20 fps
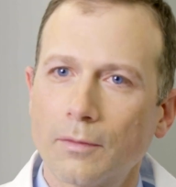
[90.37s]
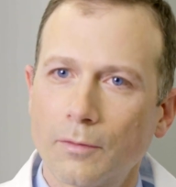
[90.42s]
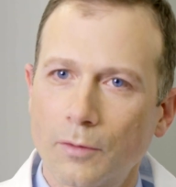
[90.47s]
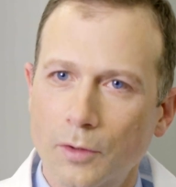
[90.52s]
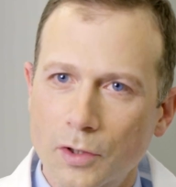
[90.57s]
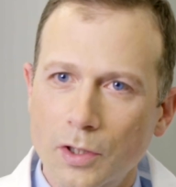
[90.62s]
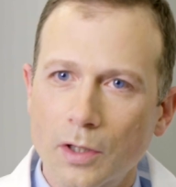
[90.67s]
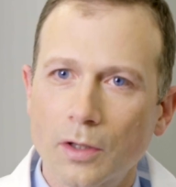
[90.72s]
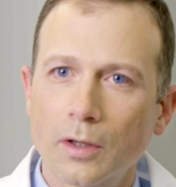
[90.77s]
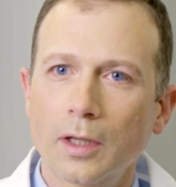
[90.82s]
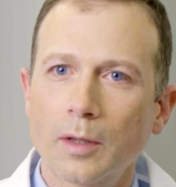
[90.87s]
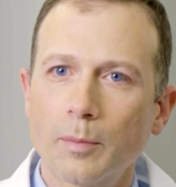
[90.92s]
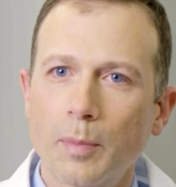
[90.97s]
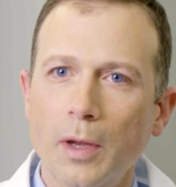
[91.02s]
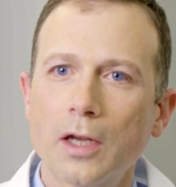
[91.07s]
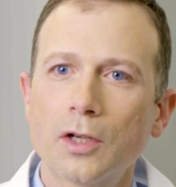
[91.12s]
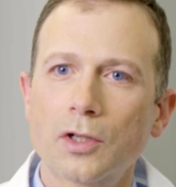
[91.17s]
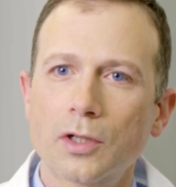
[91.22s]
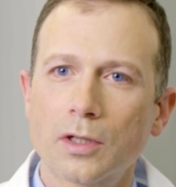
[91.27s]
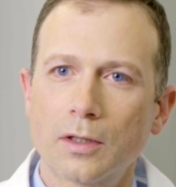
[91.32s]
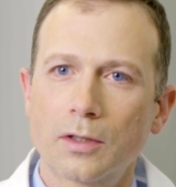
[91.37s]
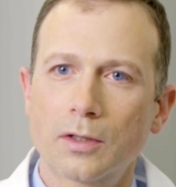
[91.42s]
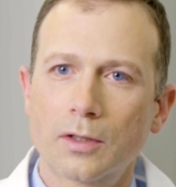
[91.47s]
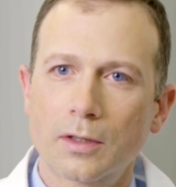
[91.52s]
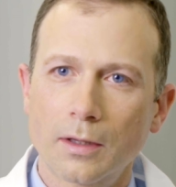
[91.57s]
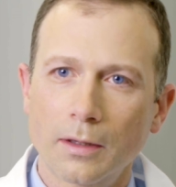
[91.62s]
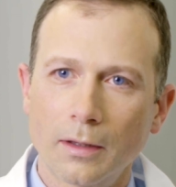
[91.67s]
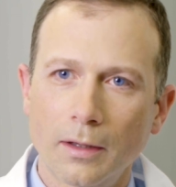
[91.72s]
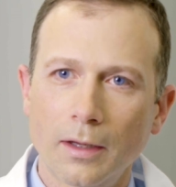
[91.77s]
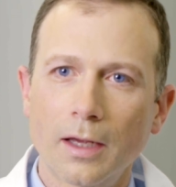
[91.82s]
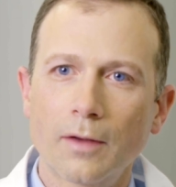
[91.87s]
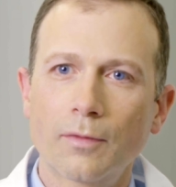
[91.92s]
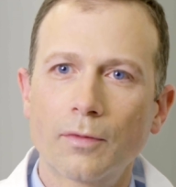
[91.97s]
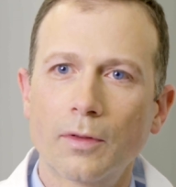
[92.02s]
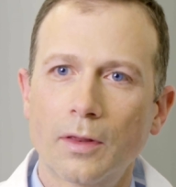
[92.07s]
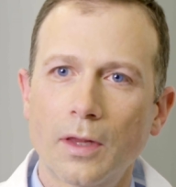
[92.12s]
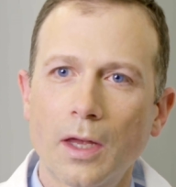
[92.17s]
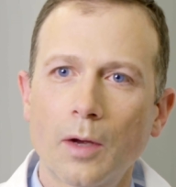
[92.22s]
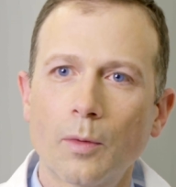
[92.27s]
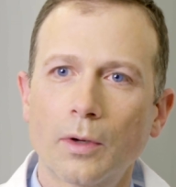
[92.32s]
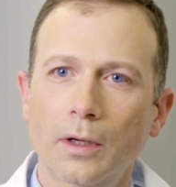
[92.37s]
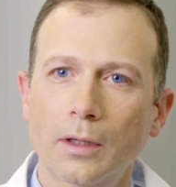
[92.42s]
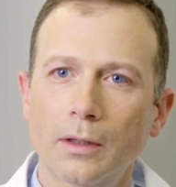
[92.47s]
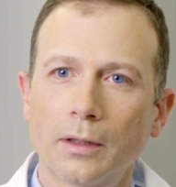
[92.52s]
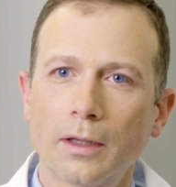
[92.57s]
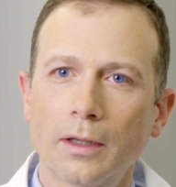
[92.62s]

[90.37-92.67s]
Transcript: returning patients to the life that they want to